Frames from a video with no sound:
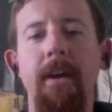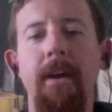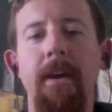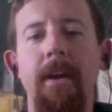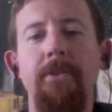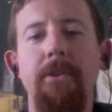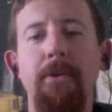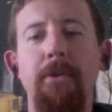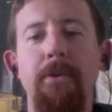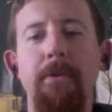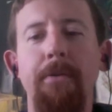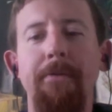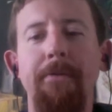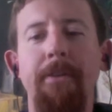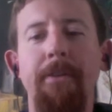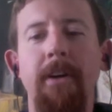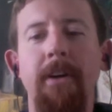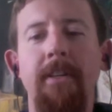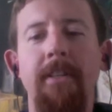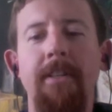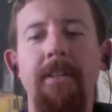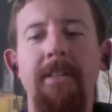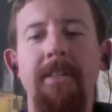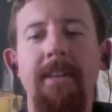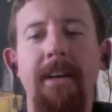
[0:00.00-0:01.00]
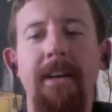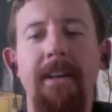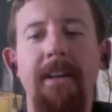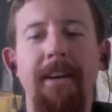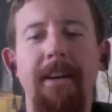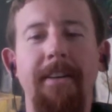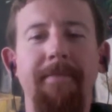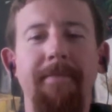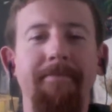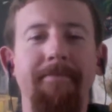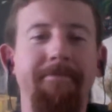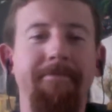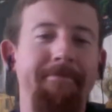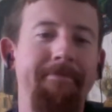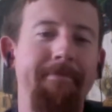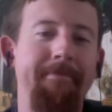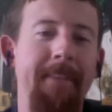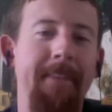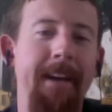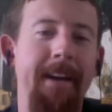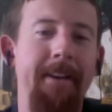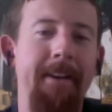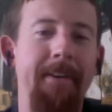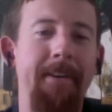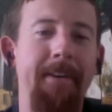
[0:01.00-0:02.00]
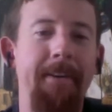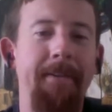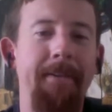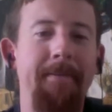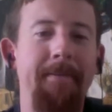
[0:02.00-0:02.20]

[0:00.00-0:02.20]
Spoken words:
So who the fuck's a sellout? I don't know.